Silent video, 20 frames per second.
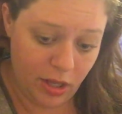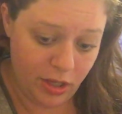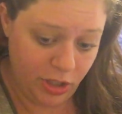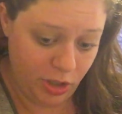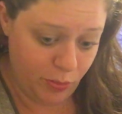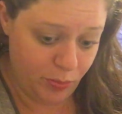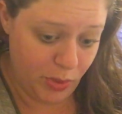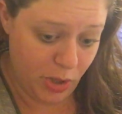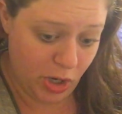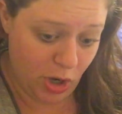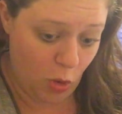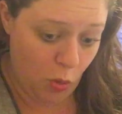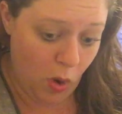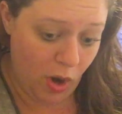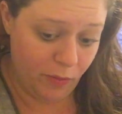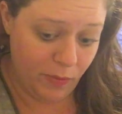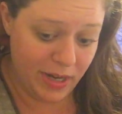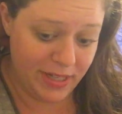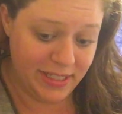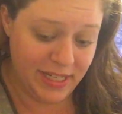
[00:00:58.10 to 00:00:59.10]
you book a
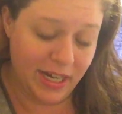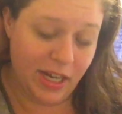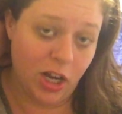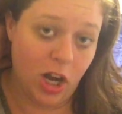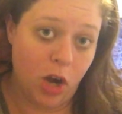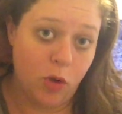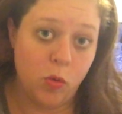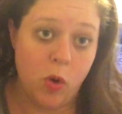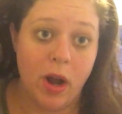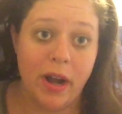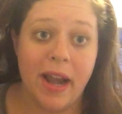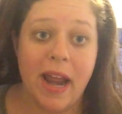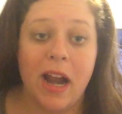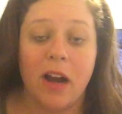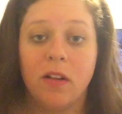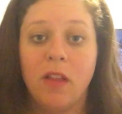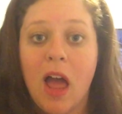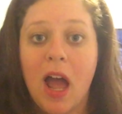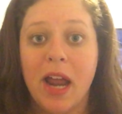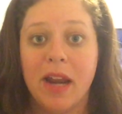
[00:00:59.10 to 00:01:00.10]
one-way ticket on one
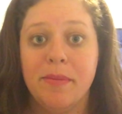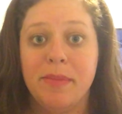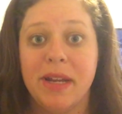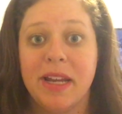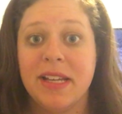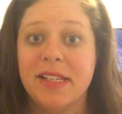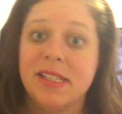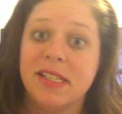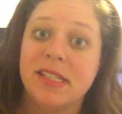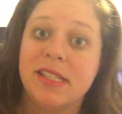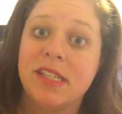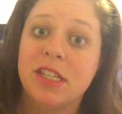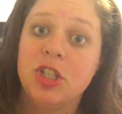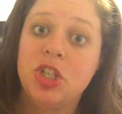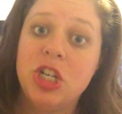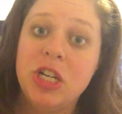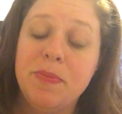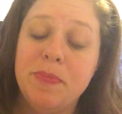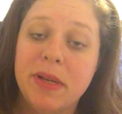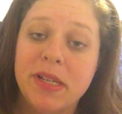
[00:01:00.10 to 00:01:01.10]
airline because it's the
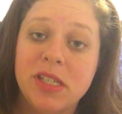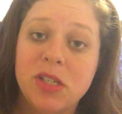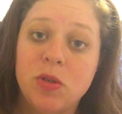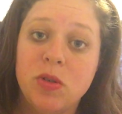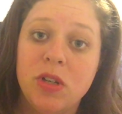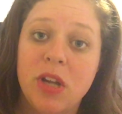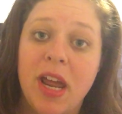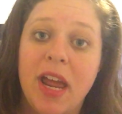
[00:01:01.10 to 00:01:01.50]
cheapest,